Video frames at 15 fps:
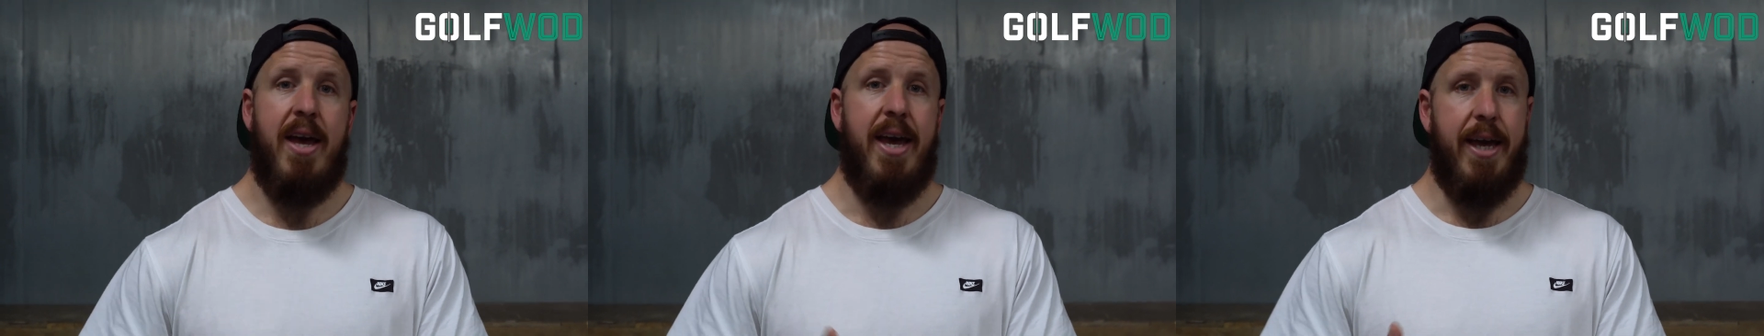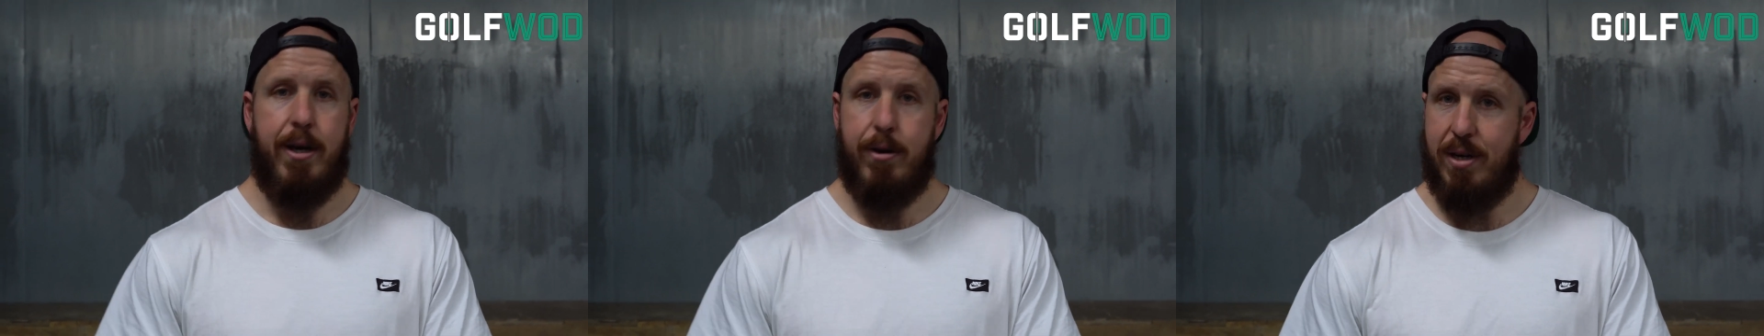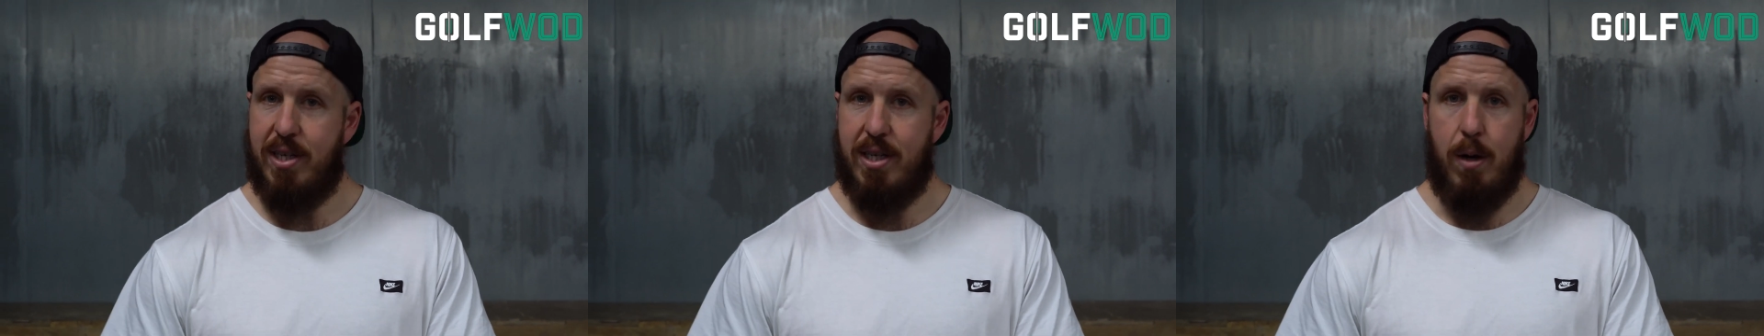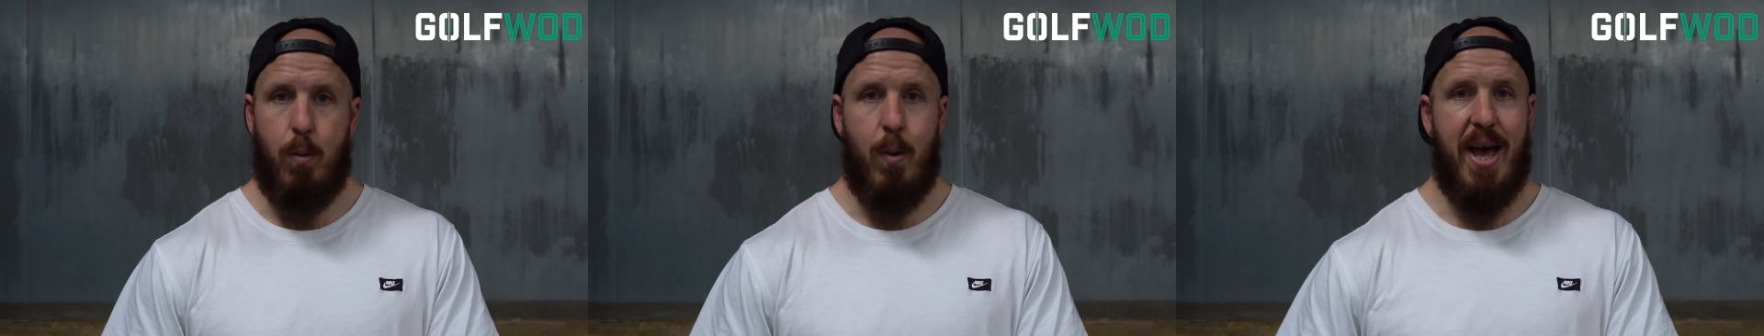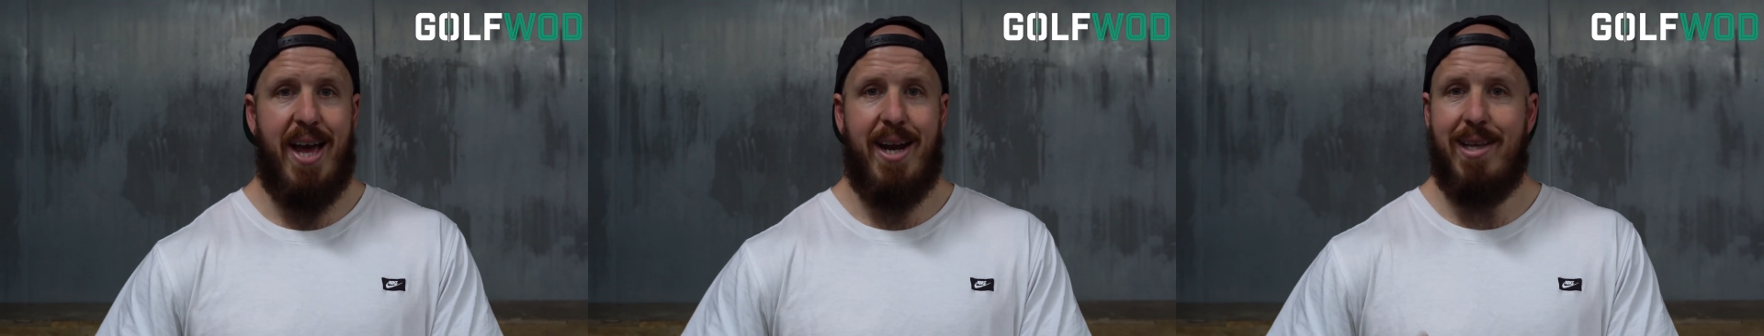increasing
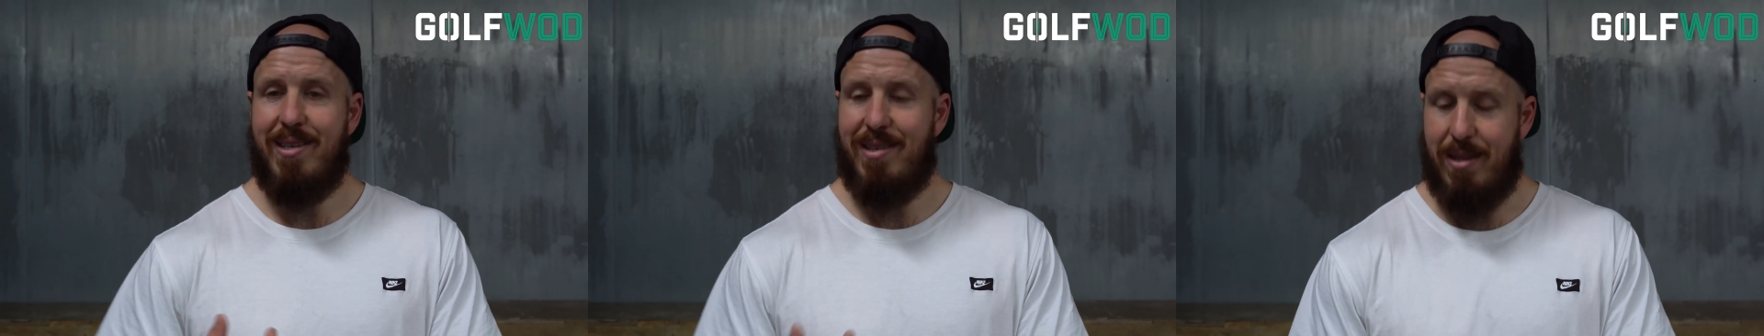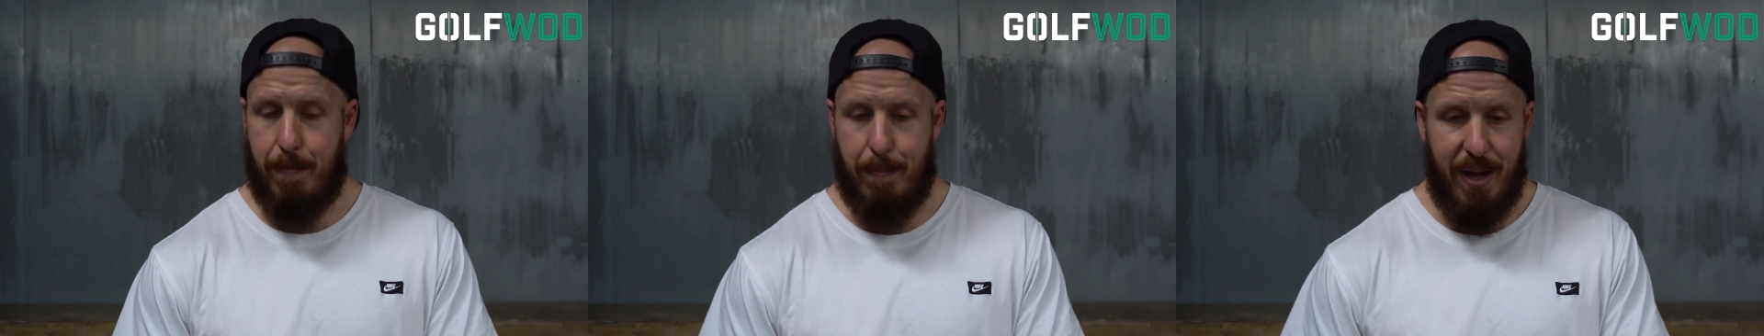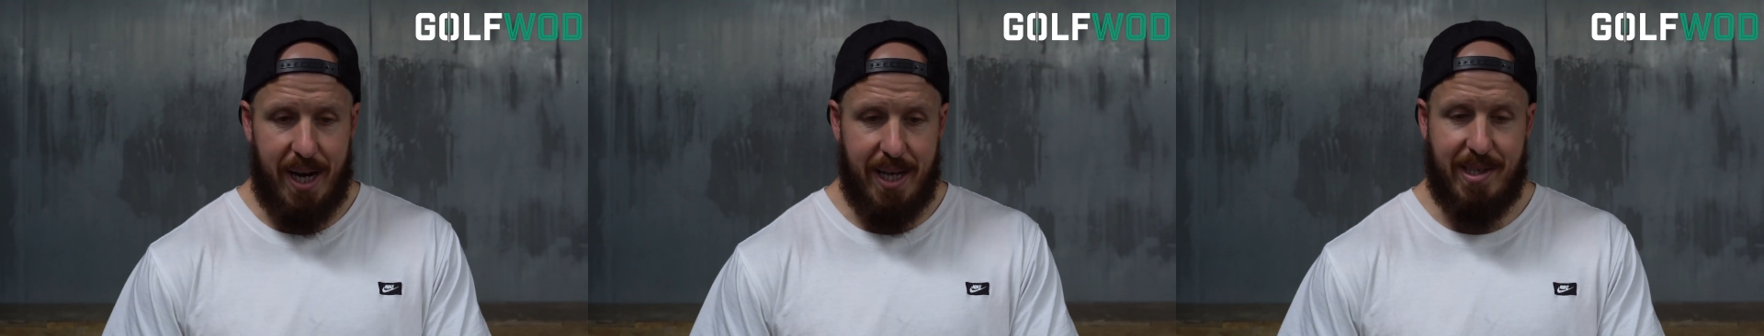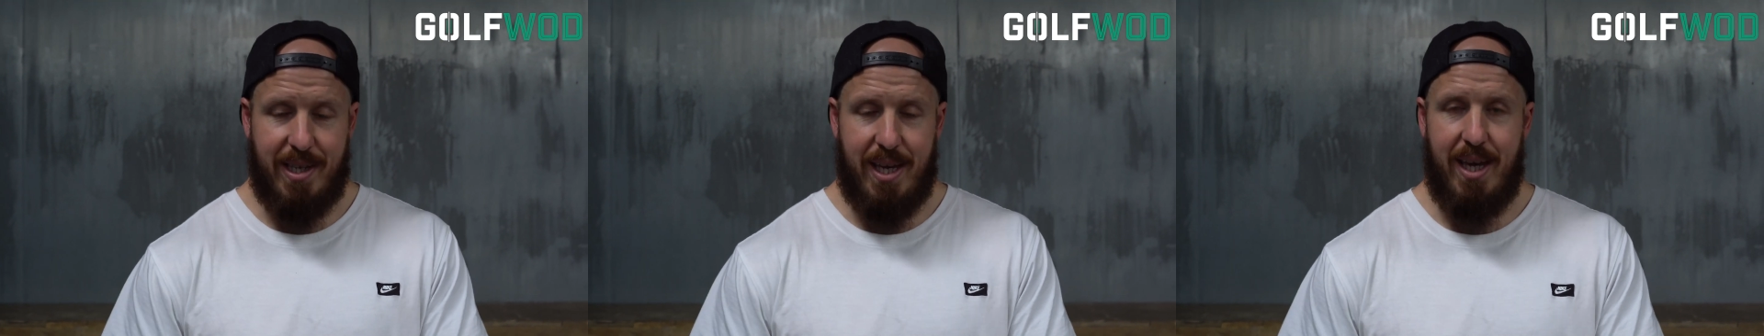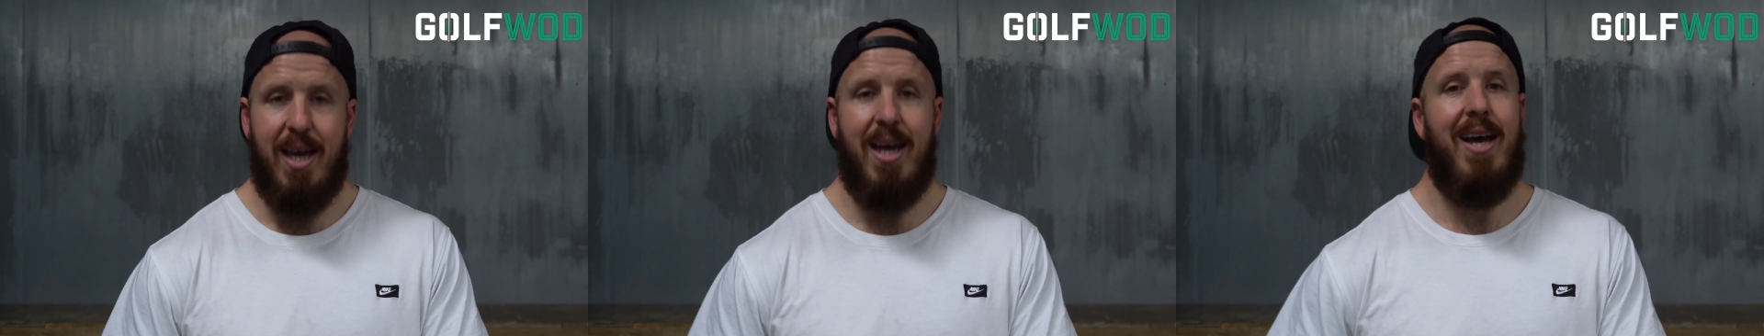awareness,
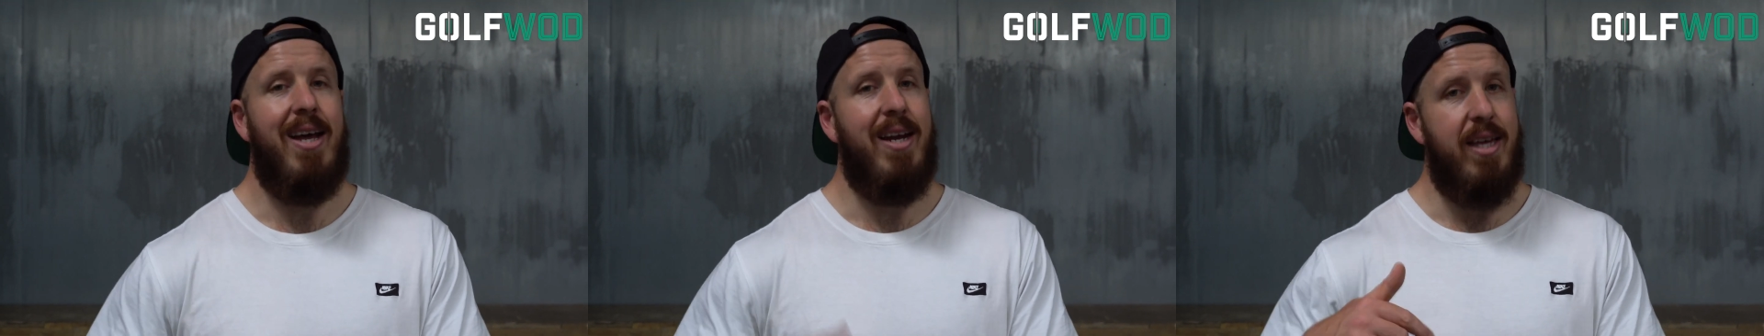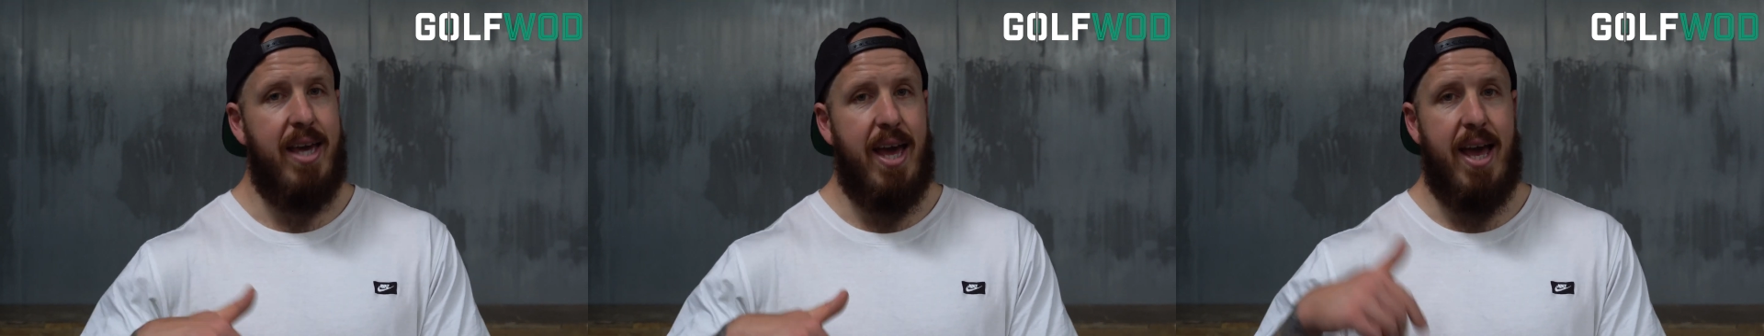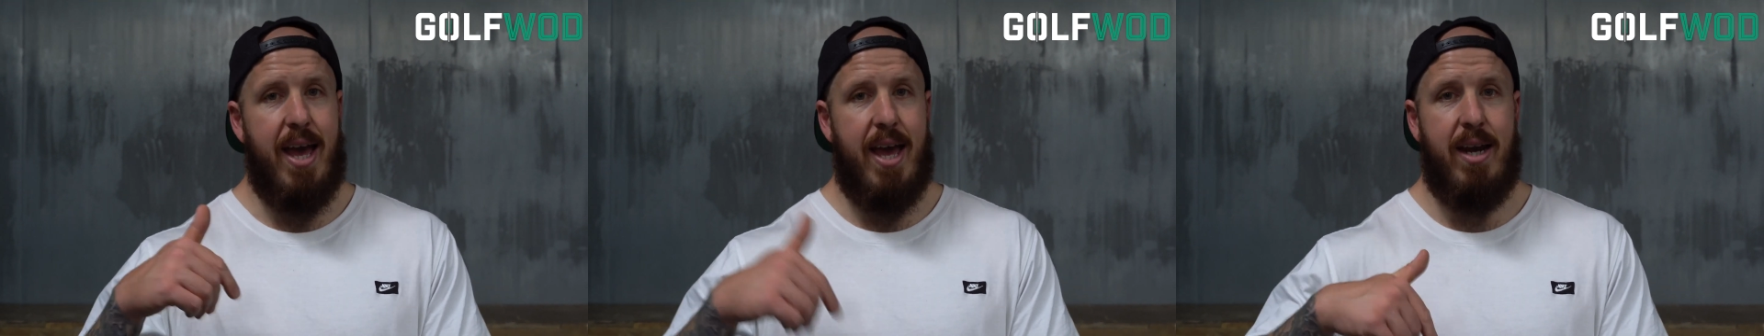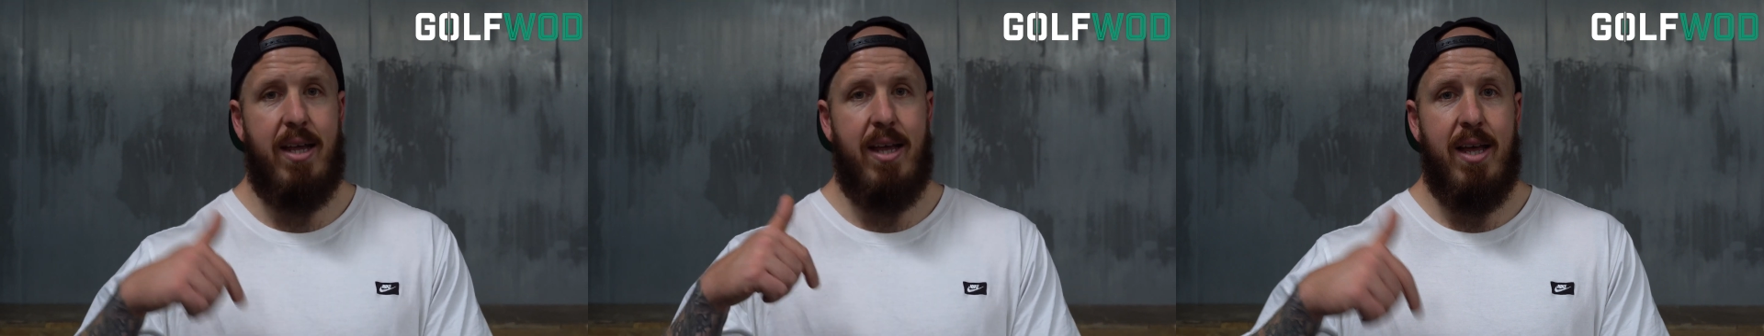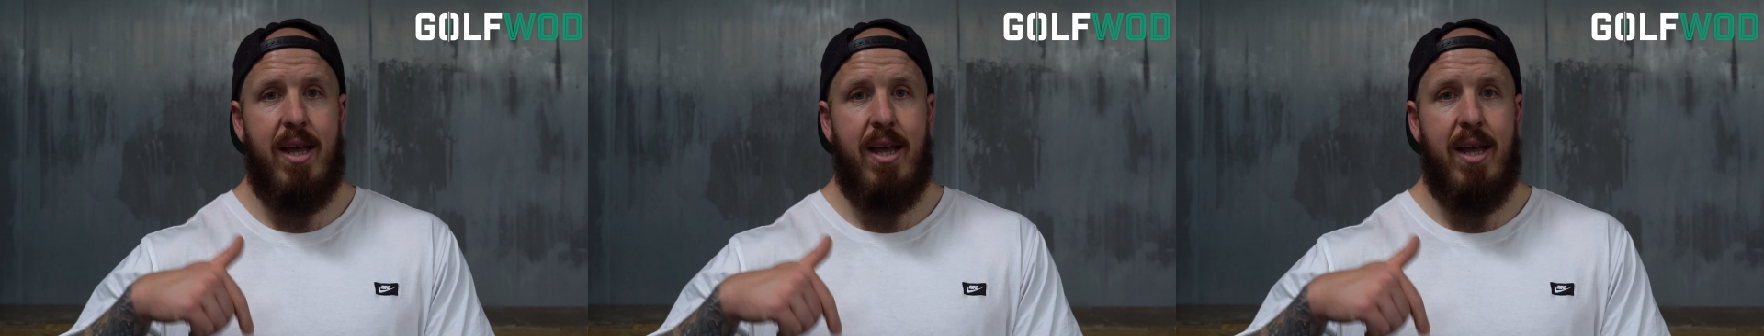stability, and again,